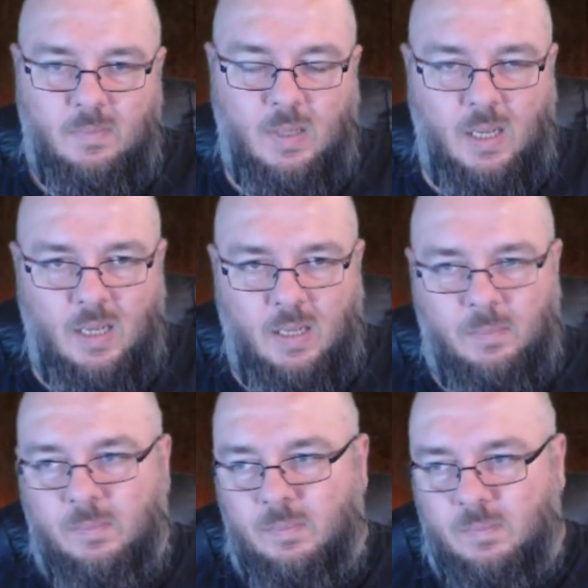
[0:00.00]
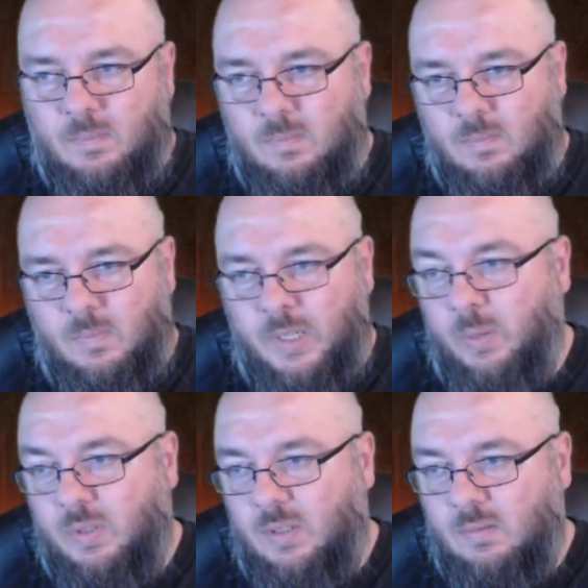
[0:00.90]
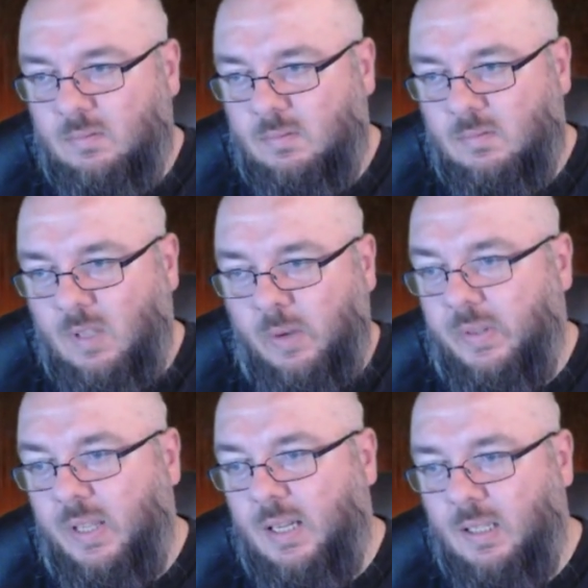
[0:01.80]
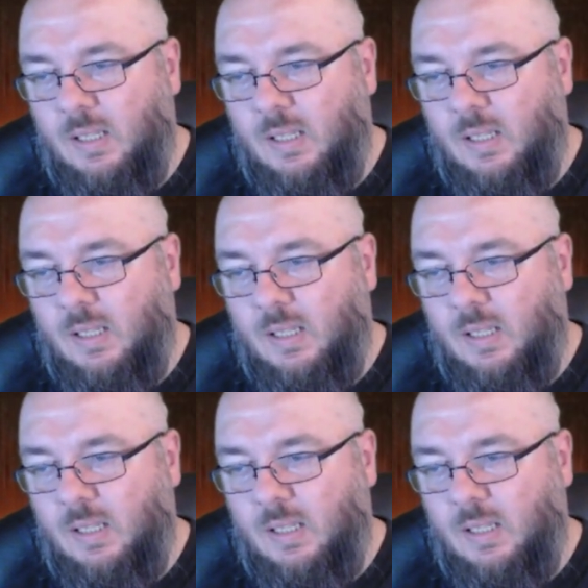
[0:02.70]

um, Jotun over there.